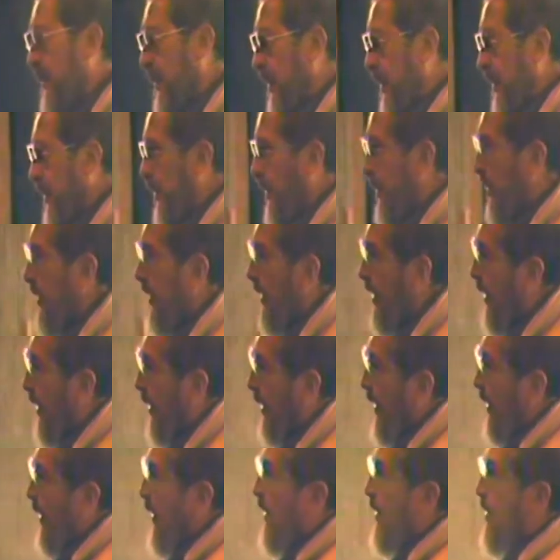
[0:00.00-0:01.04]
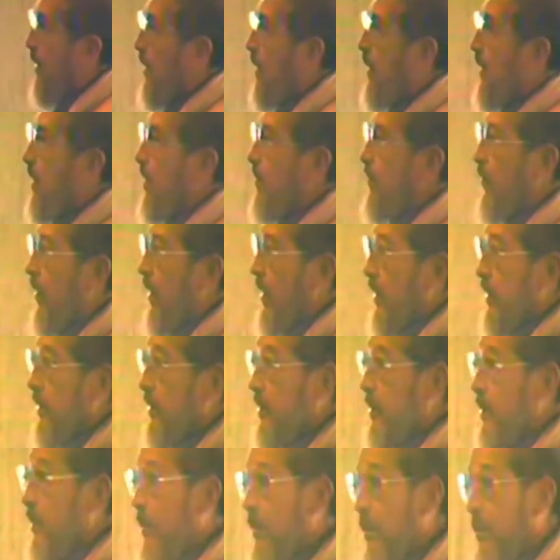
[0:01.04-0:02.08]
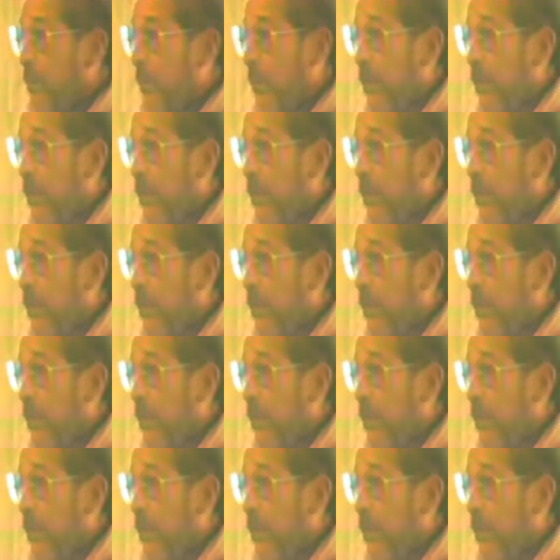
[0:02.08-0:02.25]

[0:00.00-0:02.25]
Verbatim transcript: changes taking place, the only